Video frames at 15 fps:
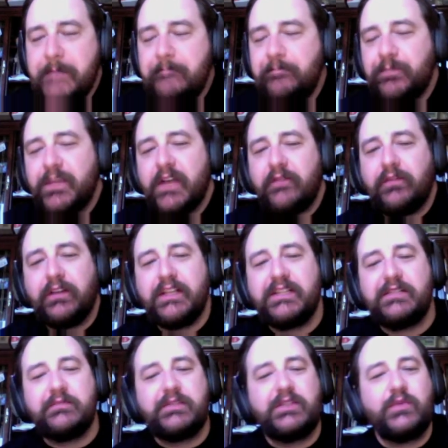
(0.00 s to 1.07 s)
Definitely
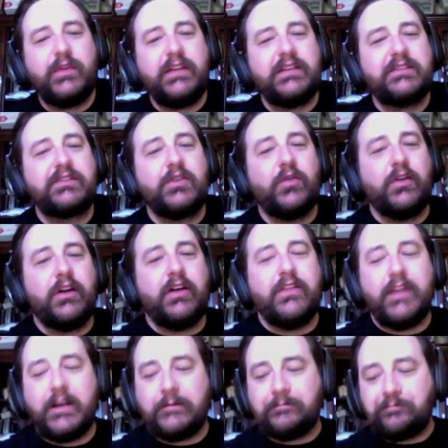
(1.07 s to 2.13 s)
some sweetness going on
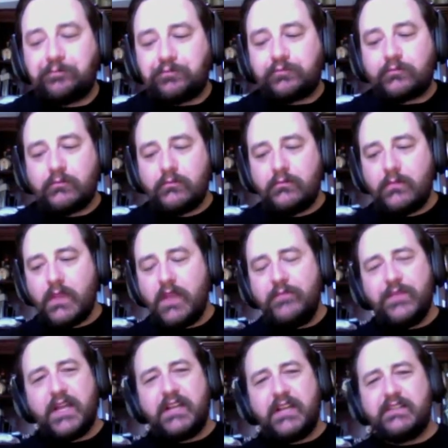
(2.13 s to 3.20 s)
there,
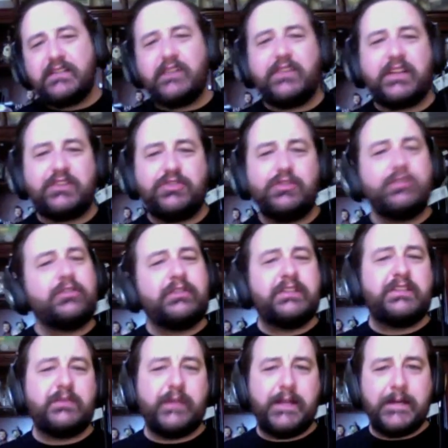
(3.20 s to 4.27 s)
and it's not that sugary
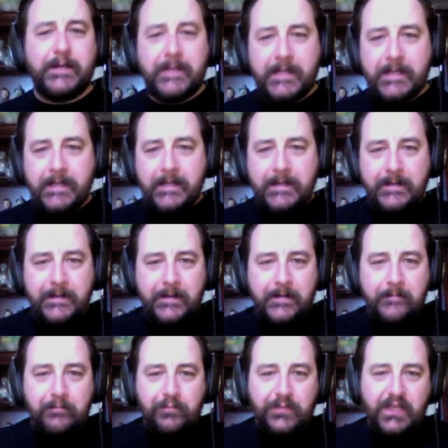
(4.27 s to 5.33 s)
sweet.
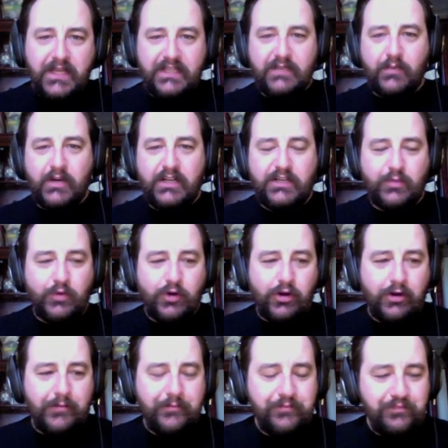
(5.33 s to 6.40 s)
It's much
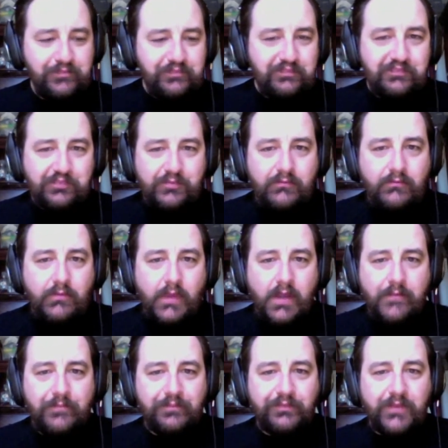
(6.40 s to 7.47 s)
more
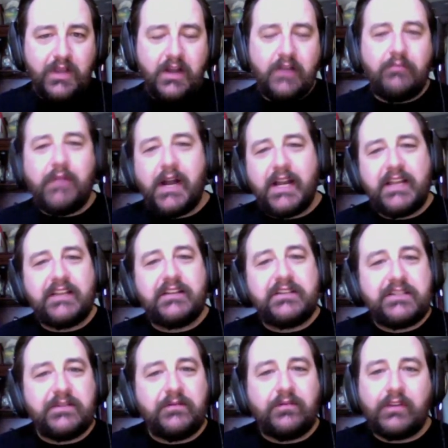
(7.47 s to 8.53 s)
of biting into
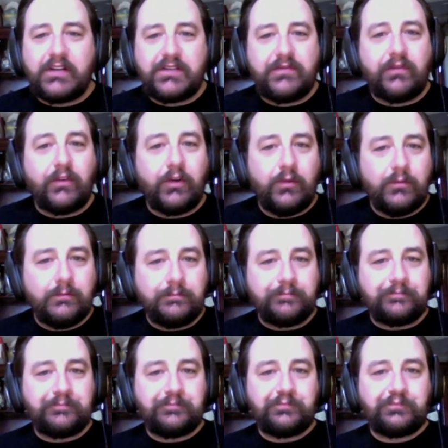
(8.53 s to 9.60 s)
some fresh fruit,
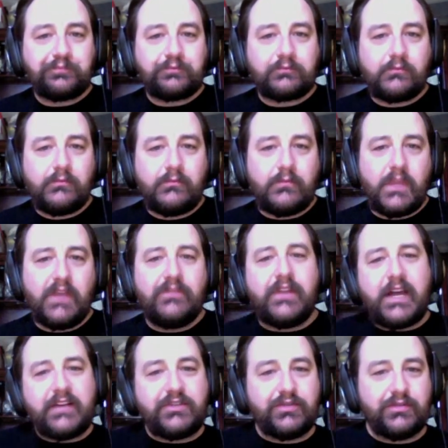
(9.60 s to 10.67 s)

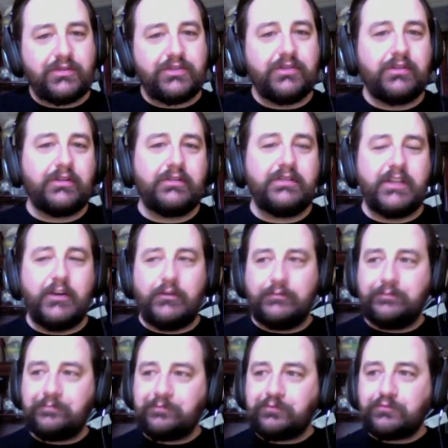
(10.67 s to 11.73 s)
natural sugar.
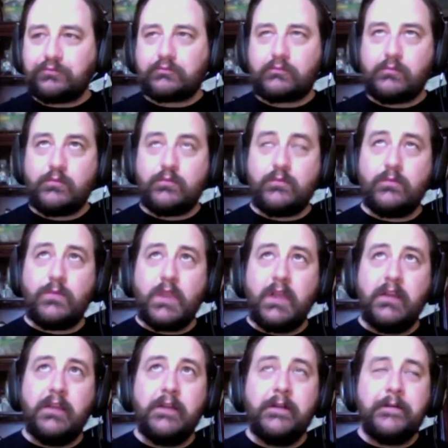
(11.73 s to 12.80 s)
So
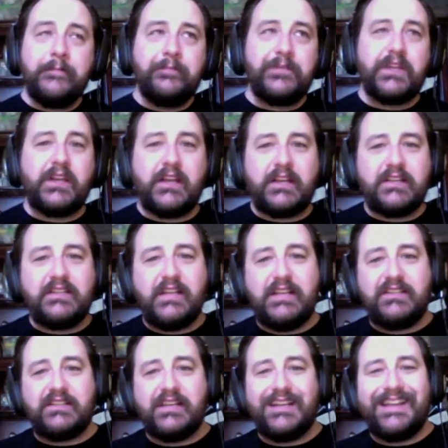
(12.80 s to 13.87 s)
I think it can
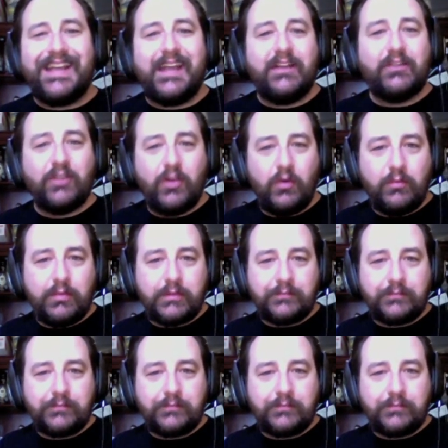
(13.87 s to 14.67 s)
taste like cantaloupe,